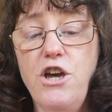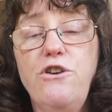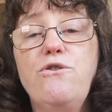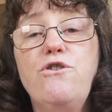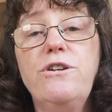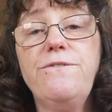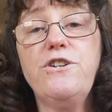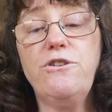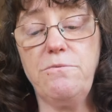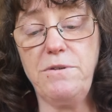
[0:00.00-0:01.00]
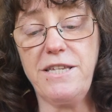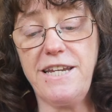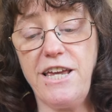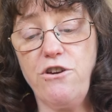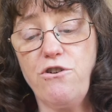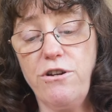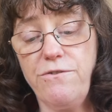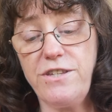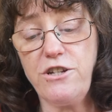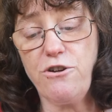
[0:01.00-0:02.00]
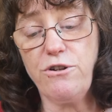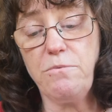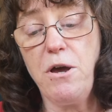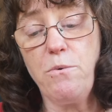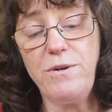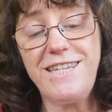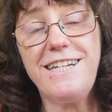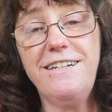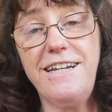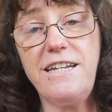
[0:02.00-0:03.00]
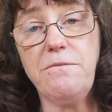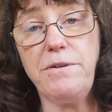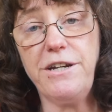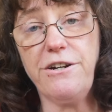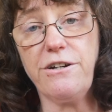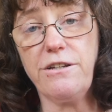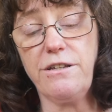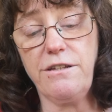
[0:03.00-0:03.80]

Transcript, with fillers: You could have told him to stay. You could have told him we still need him here.